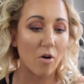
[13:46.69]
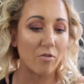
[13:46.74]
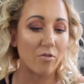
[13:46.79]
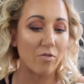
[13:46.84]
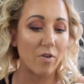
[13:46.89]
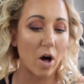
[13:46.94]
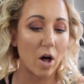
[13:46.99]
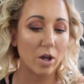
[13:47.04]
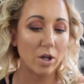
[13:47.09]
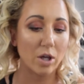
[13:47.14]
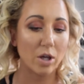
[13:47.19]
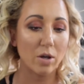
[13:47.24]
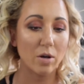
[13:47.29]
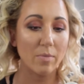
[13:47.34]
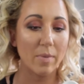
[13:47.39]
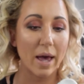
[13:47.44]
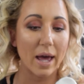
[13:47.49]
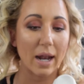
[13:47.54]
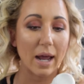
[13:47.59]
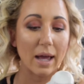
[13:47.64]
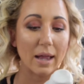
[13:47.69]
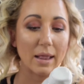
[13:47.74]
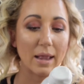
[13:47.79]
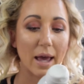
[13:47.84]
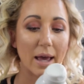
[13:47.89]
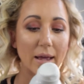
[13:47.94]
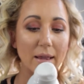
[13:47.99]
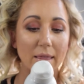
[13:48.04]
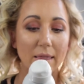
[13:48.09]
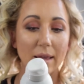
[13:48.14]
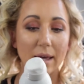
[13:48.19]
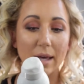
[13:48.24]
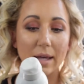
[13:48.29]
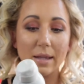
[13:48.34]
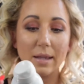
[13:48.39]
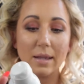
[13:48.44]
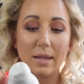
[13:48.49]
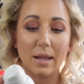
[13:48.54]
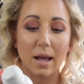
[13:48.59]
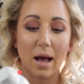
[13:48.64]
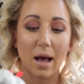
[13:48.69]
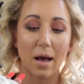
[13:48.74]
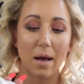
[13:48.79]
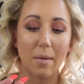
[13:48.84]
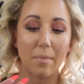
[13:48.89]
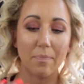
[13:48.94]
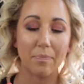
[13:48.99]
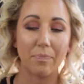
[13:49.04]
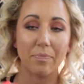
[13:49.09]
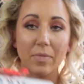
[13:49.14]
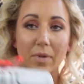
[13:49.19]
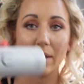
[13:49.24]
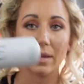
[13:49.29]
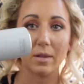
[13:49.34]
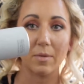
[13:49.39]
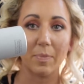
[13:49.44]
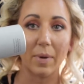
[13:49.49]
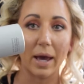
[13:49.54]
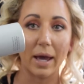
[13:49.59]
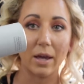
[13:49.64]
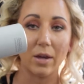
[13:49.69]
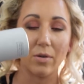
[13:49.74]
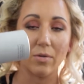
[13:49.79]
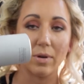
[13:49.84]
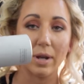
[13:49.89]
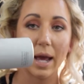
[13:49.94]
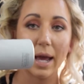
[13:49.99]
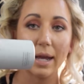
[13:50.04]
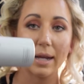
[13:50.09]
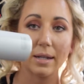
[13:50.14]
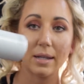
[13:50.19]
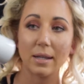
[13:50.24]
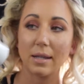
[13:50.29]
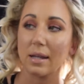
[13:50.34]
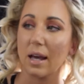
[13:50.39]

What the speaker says: volume, and I like this, it's by Unite.